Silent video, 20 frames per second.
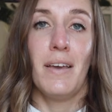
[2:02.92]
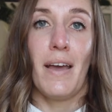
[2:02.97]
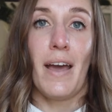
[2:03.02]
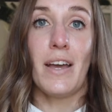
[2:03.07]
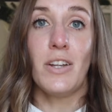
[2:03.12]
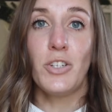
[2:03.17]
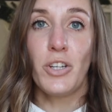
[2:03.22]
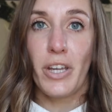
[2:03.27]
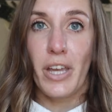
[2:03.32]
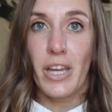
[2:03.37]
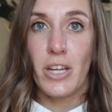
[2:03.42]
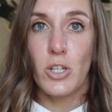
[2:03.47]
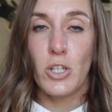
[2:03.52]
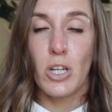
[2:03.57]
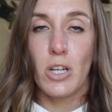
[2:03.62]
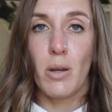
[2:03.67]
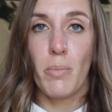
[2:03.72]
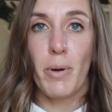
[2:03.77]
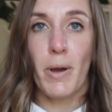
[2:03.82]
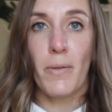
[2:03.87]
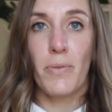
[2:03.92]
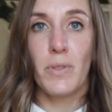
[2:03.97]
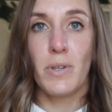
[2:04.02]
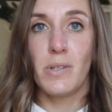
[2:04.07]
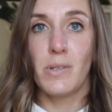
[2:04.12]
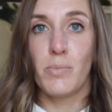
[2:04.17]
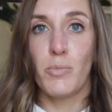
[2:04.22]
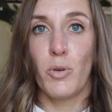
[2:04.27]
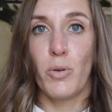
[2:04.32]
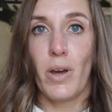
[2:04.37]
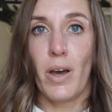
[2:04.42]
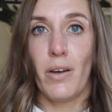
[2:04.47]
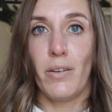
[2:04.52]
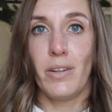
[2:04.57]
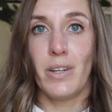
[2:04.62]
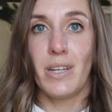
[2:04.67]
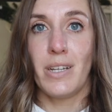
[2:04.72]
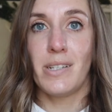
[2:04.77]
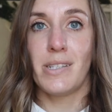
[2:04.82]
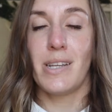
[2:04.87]
education about these
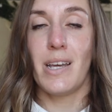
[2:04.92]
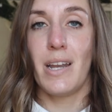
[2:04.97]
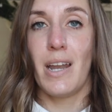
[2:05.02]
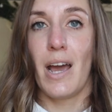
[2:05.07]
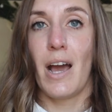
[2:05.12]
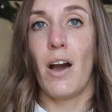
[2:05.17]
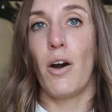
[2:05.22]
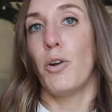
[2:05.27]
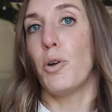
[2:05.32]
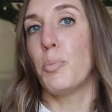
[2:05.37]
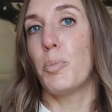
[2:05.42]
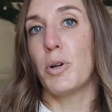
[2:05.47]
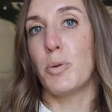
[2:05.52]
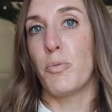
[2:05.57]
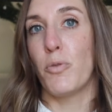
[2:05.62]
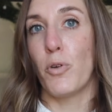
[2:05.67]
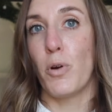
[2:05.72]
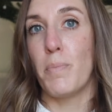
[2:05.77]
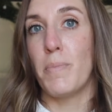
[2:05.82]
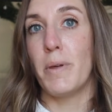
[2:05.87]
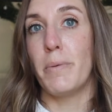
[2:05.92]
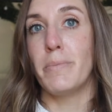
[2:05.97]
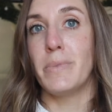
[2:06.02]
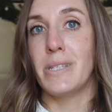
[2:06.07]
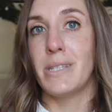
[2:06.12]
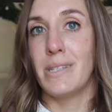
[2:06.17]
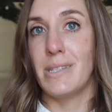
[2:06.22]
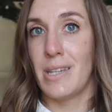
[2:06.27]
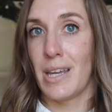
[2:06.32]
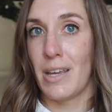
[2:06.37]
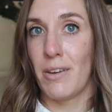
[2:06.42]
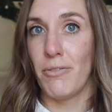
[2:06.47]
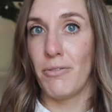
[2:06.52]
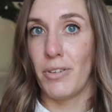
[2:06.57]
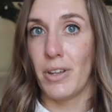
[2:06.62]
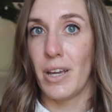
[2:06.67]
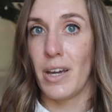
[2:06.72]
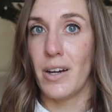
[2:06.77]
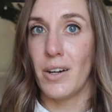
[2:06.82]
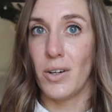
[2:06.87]
modalities and how to perform them
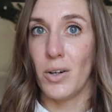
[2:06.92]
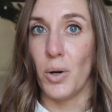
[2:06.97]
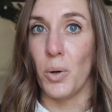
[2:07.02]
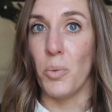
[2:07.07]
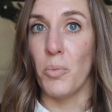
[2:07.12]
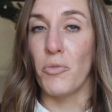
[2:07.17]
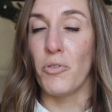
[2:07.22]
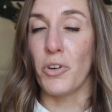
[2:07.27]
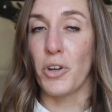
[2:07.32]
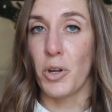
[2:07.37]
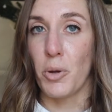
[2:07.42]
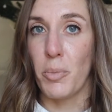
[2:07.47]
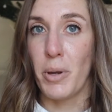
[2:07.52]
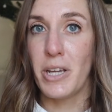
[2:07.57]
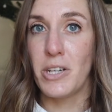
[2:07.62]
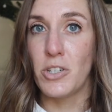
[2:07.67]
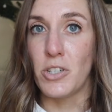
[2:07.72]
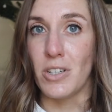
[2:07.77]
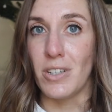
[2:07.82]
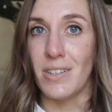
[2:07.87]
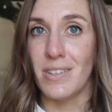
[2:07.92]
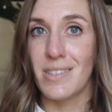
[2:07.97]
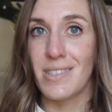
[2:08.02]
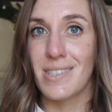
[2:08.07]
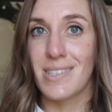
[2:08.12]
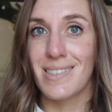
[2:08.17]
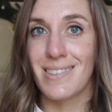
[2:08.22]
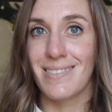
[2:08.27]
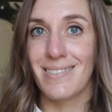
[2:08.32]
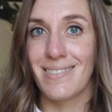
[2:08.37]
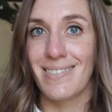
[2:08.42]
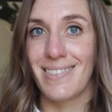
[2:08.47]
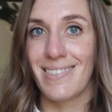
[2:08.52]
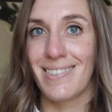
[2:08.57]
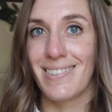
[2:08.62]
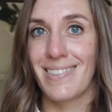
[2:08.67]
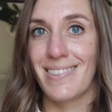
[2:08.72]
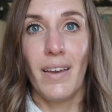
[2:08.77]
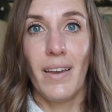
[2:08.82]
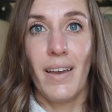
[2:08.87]
safely at home for your patients.
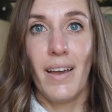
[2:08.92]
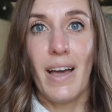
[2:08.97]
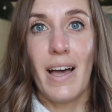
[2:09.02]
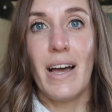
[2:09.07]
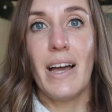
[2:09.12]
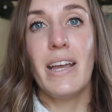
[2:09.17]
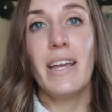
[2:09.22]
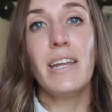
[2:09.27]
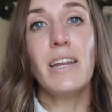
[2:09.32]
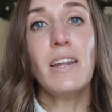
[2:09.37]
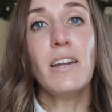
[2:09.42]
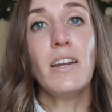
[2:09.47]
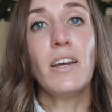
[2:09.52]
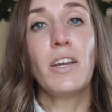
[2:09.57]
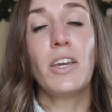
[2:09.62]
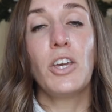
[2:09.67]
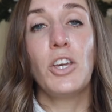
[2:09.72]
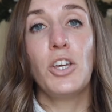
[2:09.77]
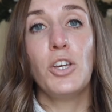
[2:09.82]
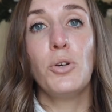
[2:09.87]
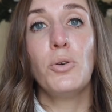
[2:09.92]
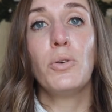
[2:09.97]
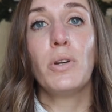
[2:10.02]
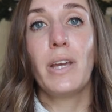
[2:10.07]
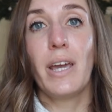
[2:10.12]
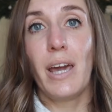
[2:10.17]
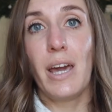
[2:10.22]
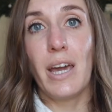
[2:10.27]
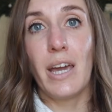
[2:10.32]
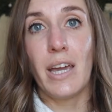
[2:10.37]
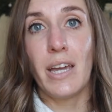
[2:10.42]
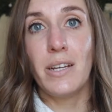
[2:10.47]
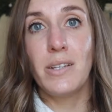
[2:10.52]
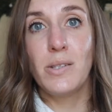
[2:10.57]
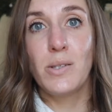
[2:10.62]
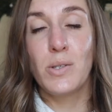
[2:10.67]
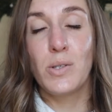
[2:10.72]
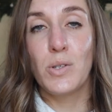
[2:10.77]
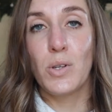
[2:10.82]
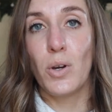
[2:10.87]
In an acute case,
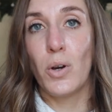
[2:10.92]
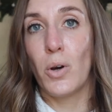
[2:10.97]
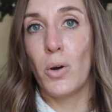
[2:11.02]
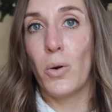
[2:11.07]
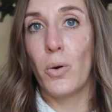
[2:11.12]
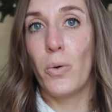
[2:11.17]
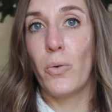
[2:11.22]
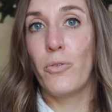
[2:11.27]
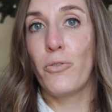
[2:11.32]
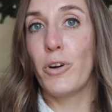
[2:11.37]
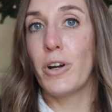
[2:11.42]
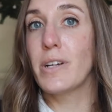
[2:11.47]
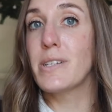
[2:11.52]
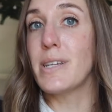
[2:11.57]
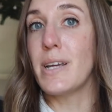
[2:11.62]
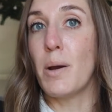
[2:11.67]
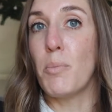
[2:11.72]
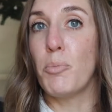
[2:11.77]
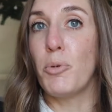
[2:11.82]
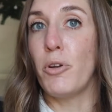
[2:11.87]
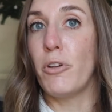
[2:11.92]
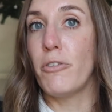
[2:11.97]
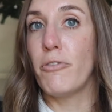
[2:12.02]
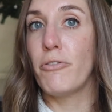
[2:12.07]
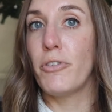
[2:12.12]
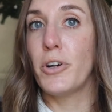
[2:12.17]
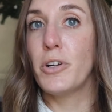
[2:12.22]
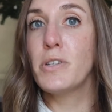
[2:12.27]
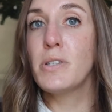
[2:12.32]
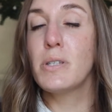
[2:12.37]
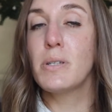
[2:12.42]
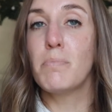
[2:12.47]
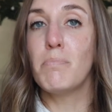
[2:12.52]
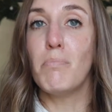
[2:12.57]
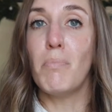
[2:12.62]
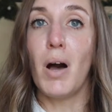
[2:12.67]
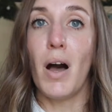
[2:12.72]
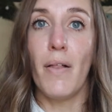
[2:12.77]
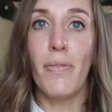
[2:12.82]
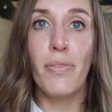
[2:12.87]
so for example, the first
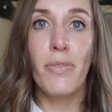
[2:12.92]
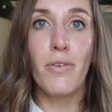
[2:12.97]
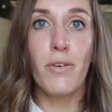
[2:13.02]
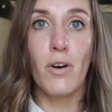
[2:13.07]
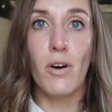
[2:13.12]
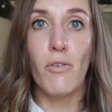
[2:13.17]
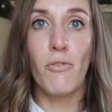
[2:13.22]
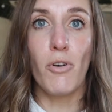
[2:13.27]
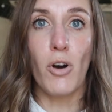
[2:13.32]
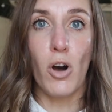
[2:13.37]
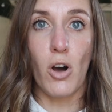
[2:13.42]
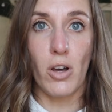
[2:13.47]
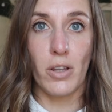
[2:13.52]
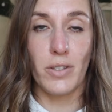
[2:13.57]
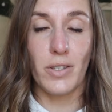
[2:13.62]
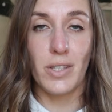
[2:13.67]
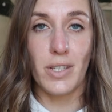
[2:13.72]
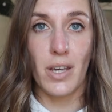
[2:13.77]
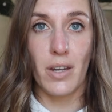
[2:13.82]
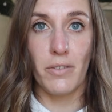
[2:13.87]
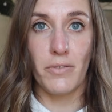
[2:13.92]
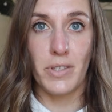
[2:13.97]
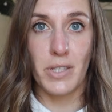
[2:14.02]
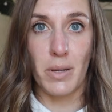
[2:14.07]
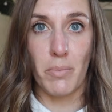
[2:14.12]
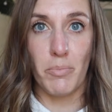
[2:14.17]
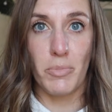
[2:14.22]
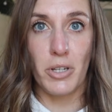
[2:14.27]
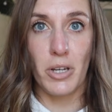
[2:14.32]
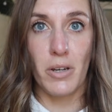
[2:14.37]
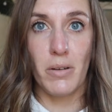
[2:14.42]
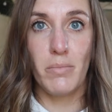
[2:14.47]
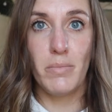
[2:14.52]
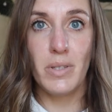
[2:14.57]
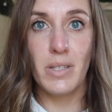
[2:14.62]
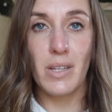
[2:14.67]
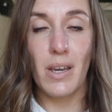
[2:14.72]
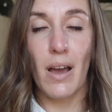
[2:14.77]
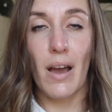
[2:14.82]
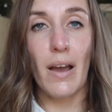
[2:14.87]
month of onset of
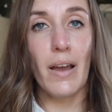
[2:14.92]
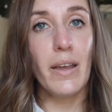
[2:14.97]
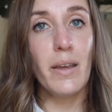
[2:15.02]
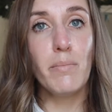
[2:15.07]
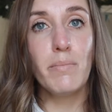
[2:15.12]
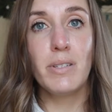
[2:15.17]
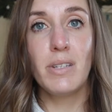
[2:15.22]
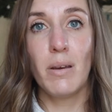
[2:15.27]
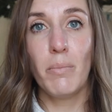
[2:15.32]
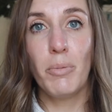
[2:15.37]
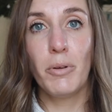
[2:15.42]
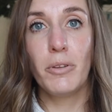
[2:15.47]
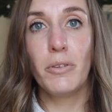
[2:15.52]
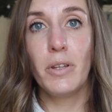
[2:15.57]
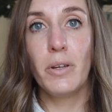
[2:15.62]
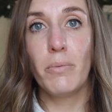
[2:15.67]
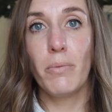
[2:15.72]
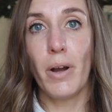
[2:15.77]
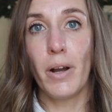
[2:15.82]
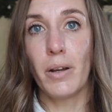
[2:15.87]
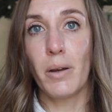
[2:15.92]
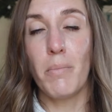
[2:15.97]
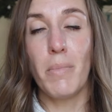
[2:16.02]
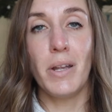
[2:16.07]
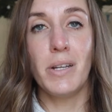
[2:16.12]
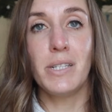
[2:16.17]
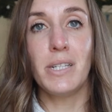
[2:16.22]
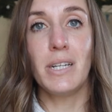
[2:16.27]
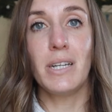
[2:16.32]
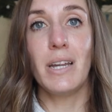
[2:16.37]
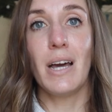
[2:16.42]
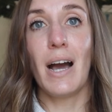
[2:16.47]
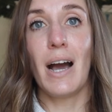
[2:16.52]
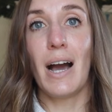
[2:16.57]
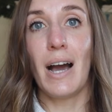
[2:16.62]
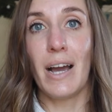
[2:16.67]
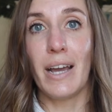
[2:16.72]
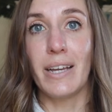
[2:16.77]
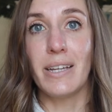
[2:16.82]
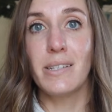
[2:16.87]
symptoms, I am typically recommending
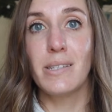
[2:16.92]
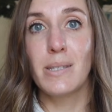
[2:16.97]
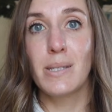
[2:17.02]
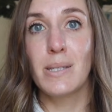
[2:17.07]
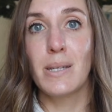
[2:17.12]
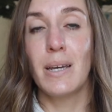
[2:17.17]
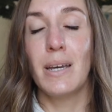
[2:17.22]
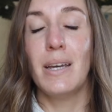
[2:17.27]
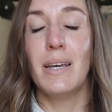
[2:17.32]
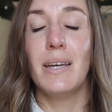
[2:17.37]
ice